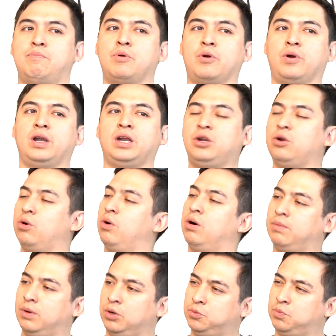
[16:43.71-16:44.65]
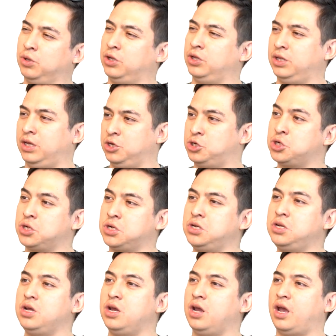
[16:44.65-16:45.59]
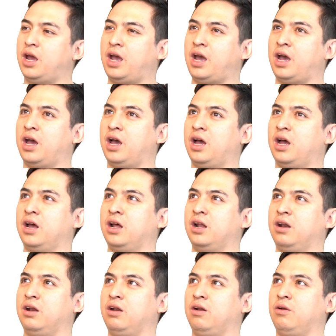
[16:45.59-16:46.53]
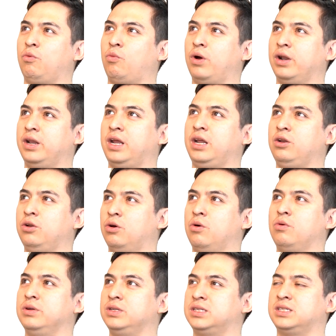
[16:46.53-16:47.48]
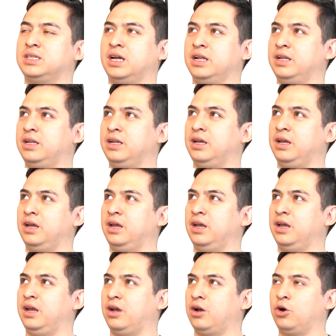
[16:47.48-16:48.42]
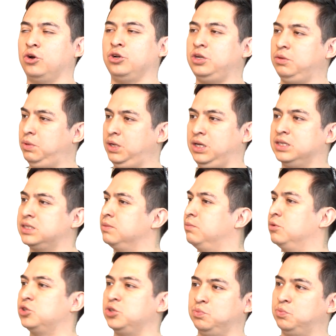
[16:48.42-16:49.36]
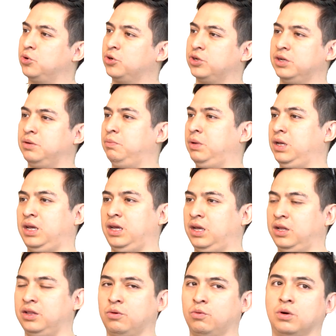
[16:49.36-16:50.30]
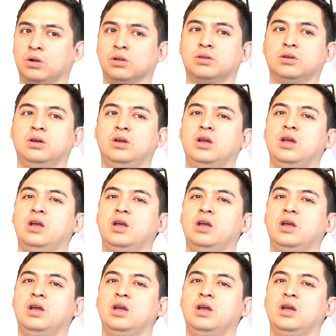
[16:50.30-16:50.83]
barely know about pollination, and what they know is that the honeybee is the most important bee in the world.